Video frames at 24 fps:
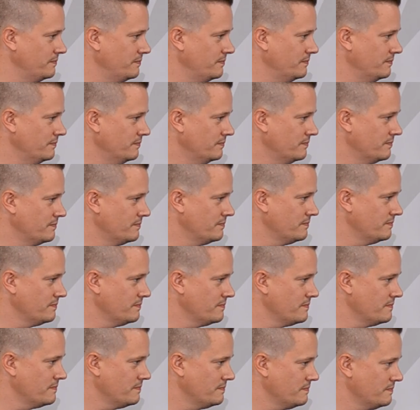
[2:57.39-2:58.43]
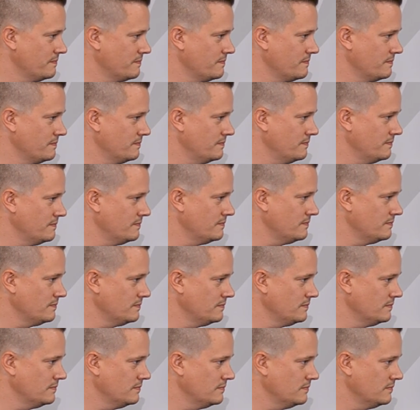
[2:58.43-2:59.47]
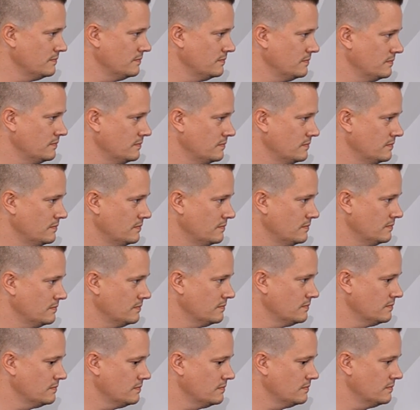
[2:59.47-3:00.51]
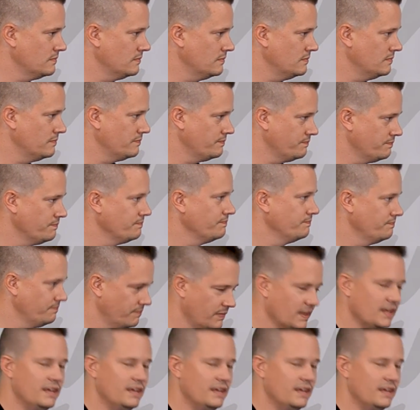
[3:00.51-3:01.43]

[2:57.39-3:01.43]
This person isn't speaking.